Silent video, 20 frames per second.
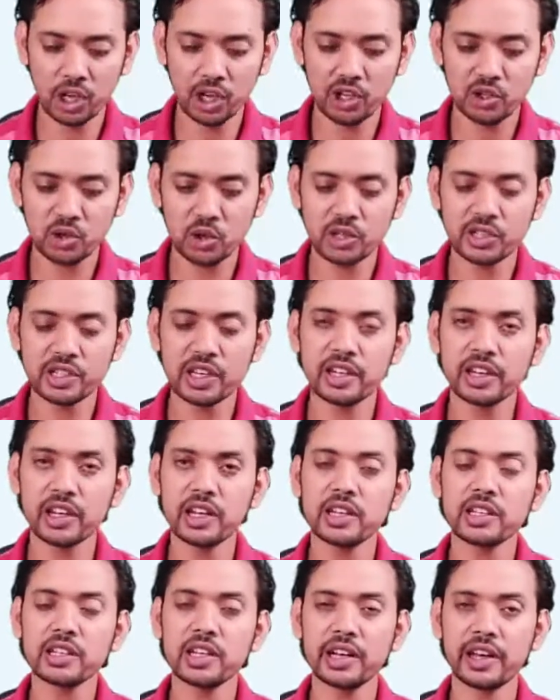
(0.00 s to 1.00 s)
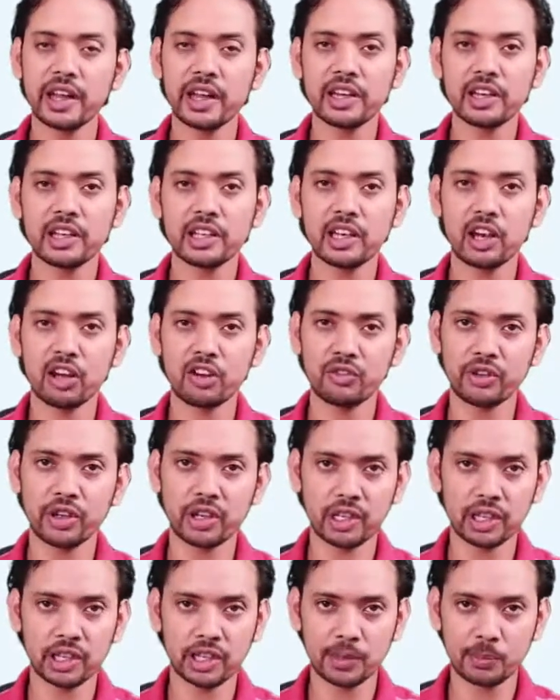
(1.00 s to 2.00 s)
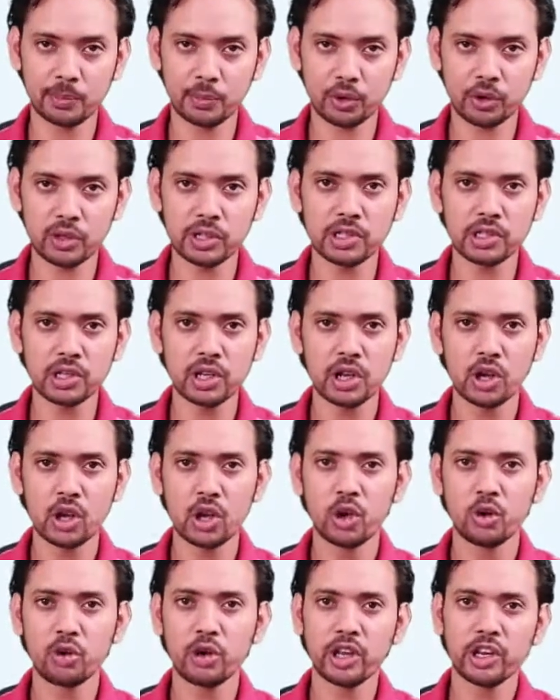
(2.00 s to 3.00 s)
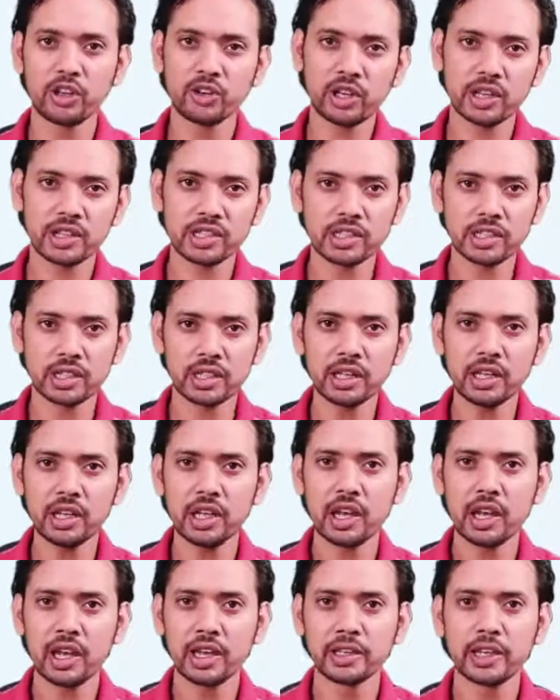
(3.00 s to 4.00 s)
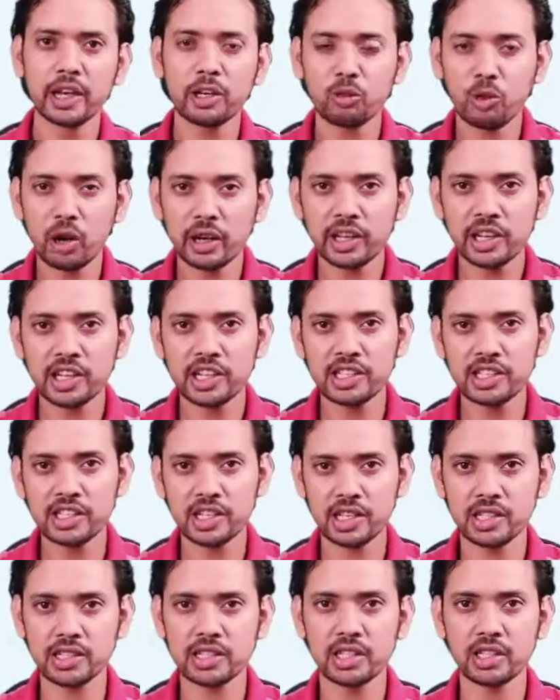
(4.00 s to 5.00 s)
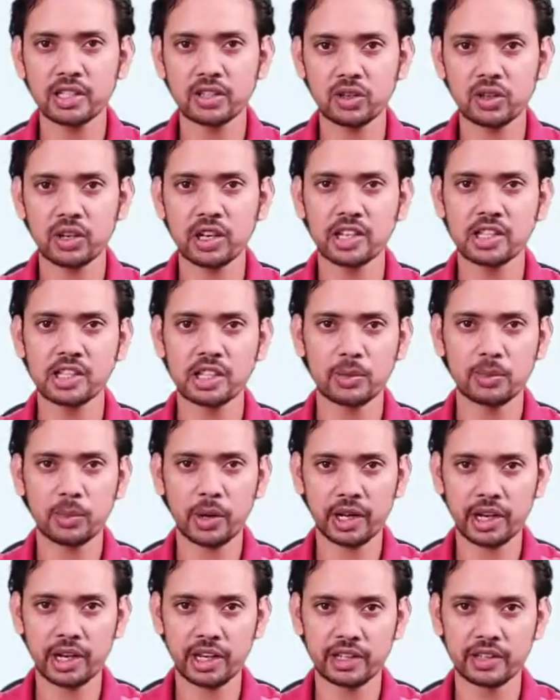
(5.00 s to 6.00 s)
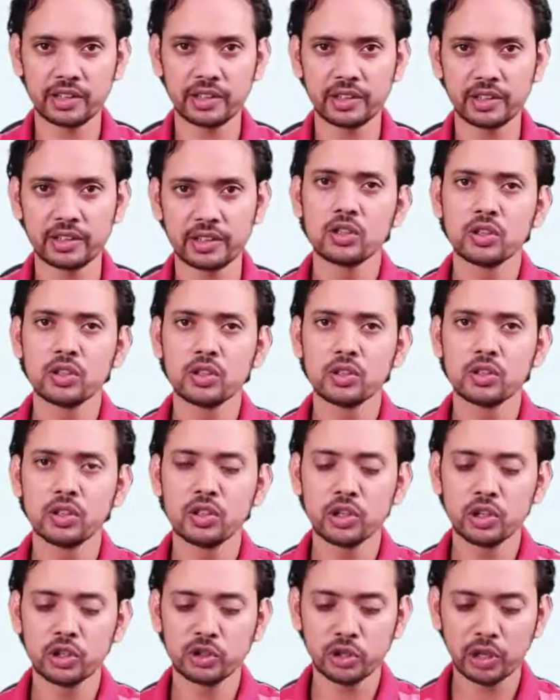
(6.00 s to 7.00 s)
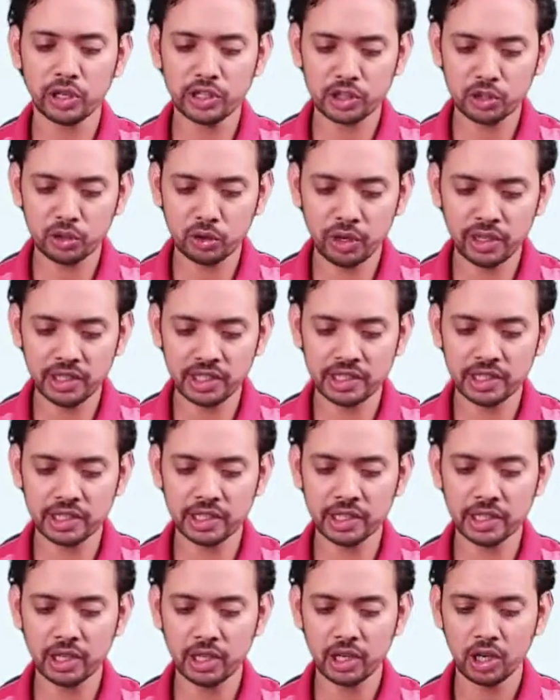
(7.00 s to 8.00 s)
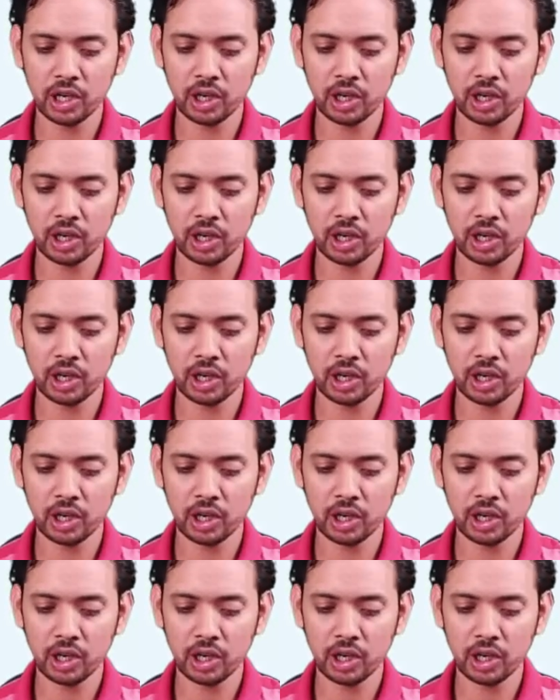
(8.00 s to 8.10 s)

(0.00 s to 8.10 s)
So it generates a daily or weekly reports where you can see that what has changed in your S3 bucket. So let's go and see